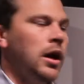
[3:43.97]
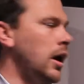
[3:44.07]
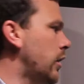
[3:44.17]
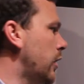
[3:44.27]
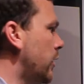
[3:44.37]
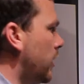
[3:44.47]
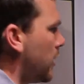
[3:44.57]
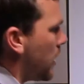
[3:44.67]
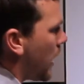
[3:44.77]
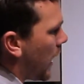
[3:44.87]
And
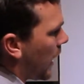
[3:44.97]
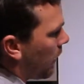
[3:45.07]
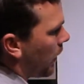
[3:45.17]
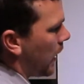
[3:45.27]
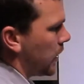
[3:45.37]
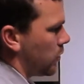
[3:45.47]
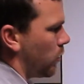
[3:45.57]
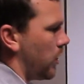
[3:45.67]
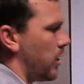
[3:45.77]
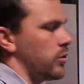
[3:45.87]
then name each
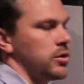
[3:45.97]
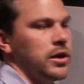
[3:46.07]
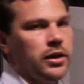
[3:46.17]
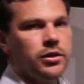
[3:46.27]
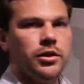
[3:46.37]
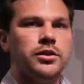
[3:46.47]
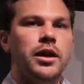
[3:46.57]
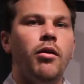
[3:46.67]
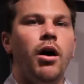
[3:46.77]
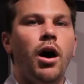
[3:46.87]
one of those sections.
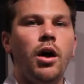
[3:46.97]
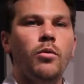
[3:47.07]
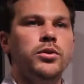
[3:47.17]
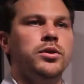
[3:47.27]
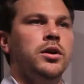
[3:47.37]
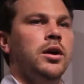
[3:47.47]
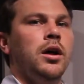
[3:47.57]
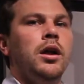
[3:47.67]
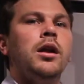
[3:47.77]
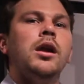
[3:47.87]
Now I would
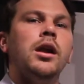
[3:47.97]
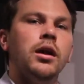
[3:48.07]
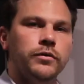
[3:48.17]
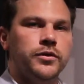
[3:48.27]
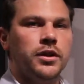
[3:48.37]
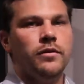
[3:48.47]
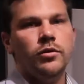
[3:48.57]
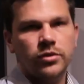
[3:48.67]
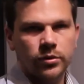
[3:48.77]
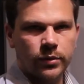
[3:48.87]
love to give you
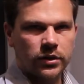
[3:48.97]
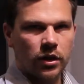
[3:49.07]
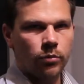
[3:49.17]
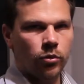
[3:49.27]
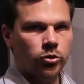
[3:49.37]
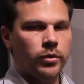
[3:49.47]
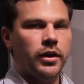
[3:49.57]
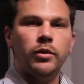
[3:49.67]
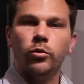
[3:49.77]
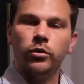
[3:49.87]
some examples, but then
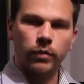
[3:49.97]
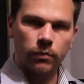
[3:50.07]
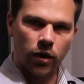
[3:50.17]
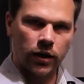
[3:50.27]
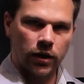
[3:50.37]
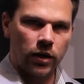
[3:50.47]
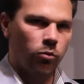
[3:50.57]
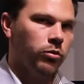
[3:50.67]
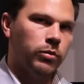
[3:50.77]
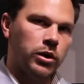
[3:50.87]
it wouldn't
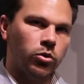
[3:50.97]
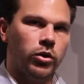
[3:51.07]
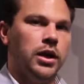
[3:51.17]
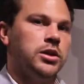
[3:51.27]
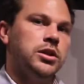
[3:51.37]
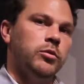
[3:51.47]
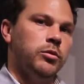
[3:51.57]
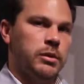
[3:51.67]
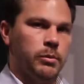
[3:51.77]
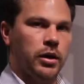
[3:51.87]
be your kitchen, it would
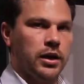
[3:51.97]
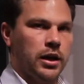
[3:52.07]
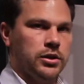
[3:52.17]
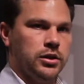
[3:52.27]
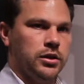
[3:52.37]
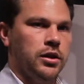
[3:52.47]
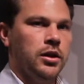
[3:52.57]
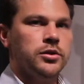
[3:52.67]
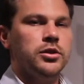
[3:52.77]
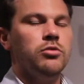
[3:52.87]
be my kitchen.
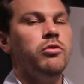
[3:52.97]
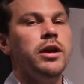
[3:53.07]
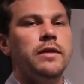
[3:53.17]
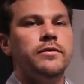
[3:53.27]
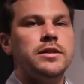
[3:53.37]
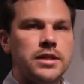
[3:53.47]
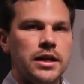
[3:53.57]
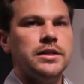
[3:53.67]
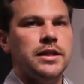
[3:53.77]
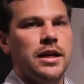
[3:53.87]
So you really have to
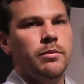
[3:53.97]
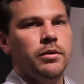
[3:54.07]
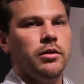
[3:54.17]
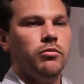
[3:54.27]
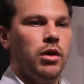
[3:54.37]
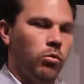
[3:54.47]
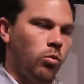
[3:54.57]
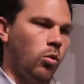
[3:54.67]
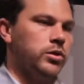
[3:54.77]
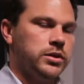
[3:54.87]
dig deep and go, right,
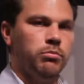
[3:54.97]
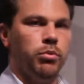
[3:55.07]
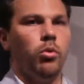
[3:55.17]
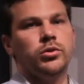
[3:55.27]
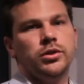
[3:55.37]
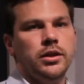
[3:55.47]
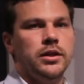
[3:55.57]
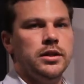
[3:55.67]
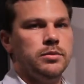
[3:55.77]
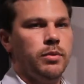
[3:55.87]
what's important in
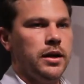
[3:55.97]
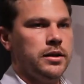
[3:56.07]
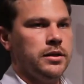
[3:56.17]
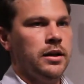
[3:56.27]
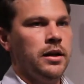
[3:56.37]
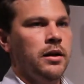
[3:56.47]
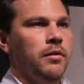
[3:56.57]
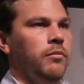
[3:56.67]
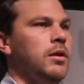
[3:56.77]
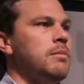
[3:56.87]
this space?
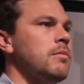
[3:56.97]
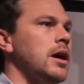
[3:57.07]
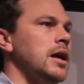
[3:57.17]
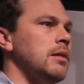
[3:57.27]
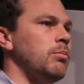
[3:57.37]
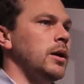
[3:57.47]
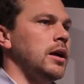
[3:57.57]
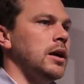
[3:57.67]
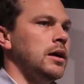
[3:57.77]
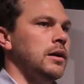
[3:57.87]
It may
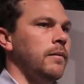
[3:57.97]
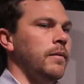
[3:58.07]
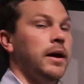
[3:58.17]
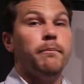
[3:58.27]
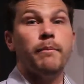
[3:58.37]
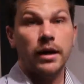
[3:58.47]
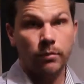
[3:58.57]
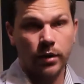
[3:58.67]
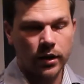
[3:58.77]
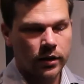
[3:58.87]
be
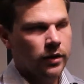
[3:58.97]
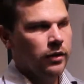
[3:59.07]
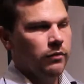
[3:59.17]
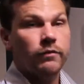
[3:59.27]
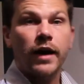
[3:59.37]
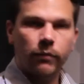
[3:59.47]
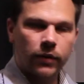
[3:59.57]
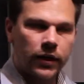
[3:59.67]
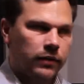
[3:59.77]
family,